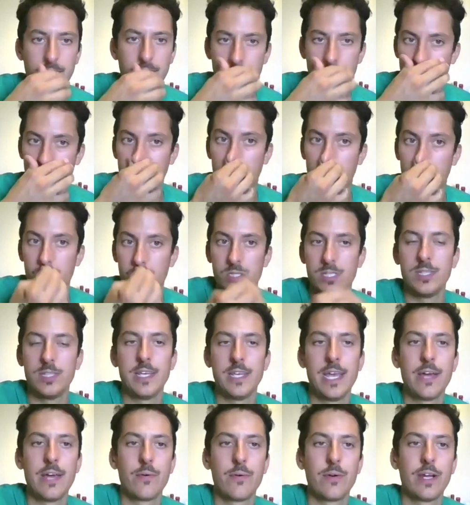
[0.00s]
because in the
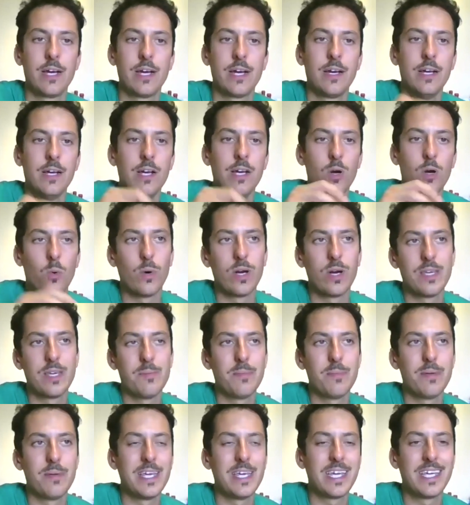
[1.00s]
area
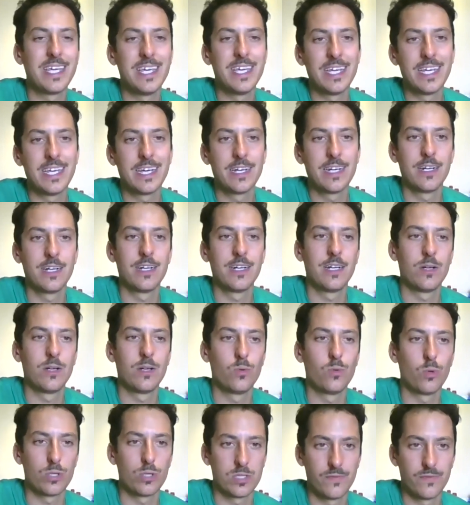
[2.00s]
winemaking
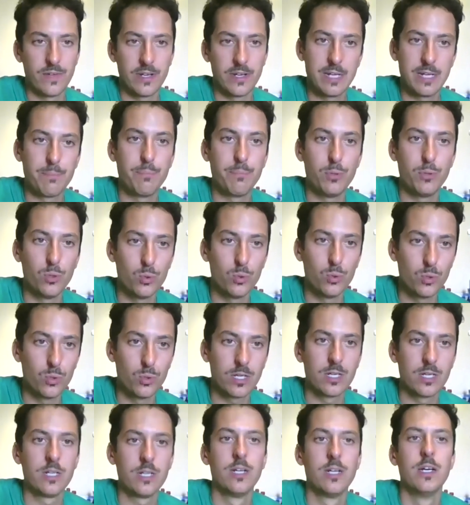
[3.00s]
was very
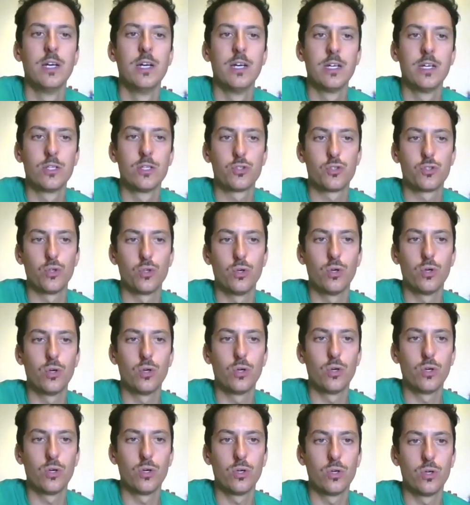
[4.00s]
pure,
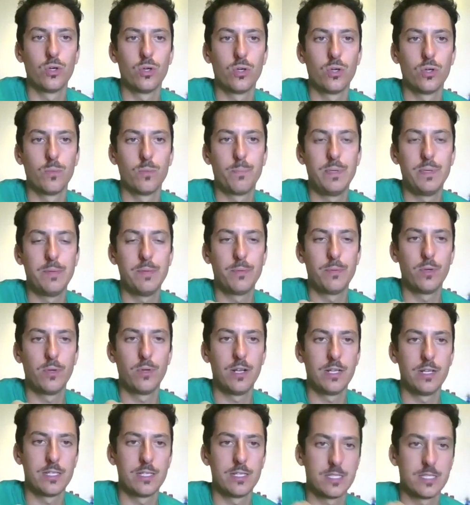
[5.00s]
so
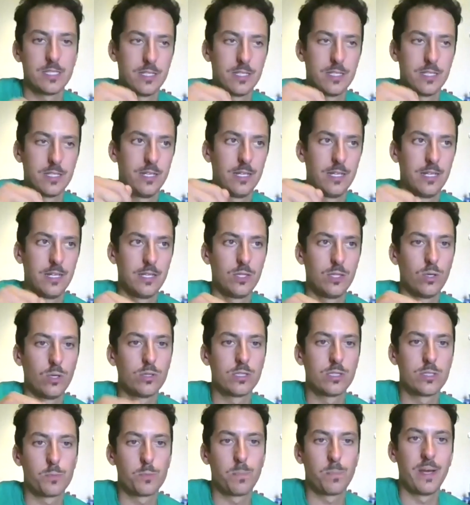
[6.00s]
people don't
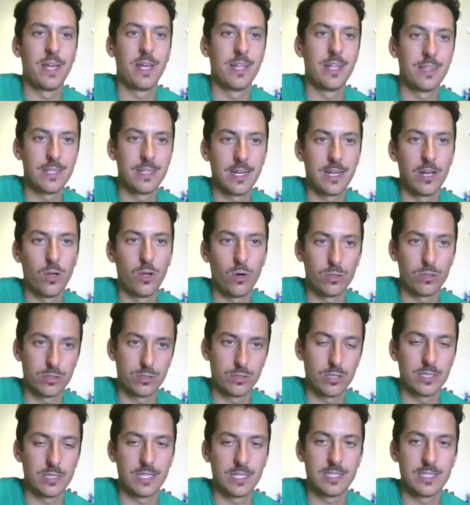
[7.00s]
spend a lot.
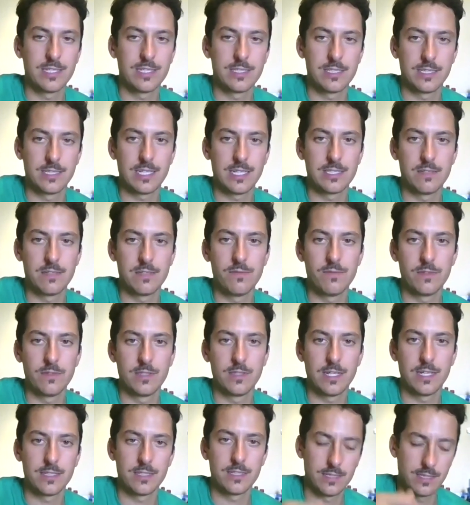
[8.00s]

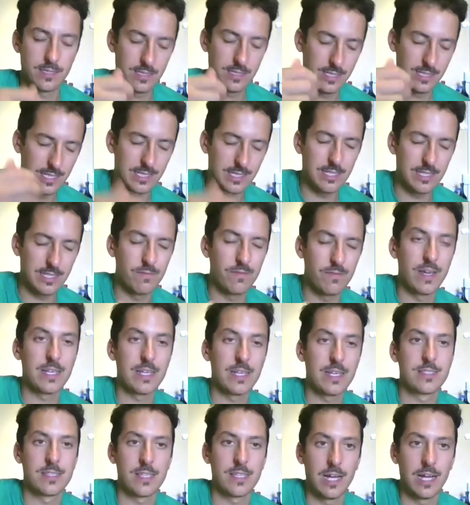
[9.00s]
That didn't
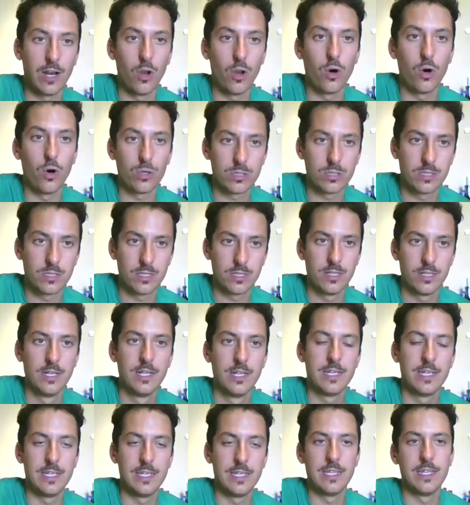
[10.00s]
invest a lot
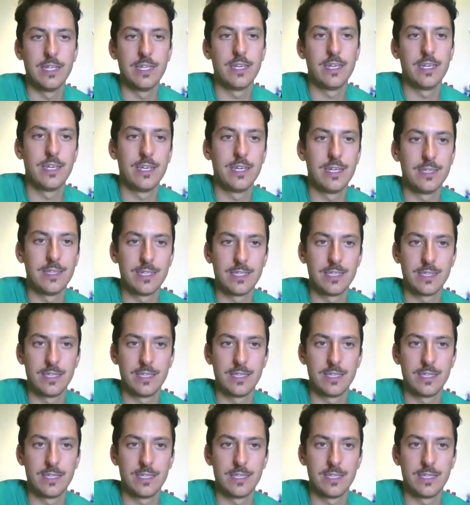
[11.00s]
in the